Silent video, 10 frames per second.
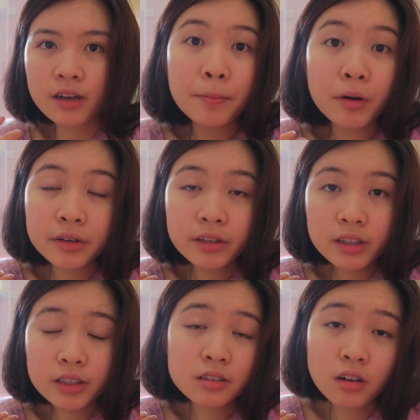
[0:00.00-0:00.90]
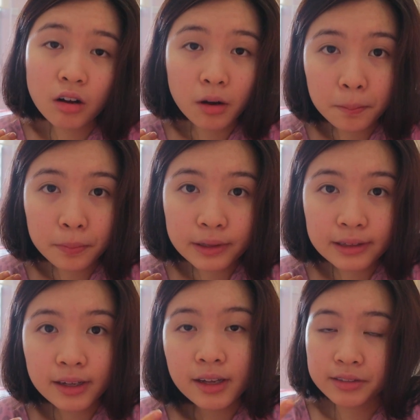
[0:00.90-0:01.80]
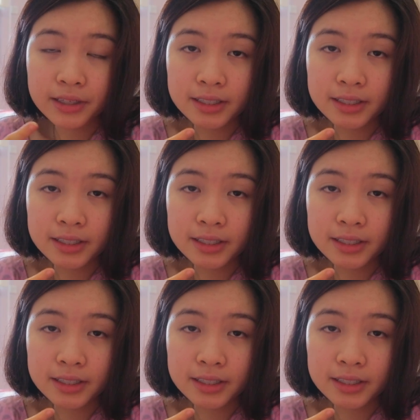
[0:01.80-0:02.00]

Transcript: My body is not complete. There's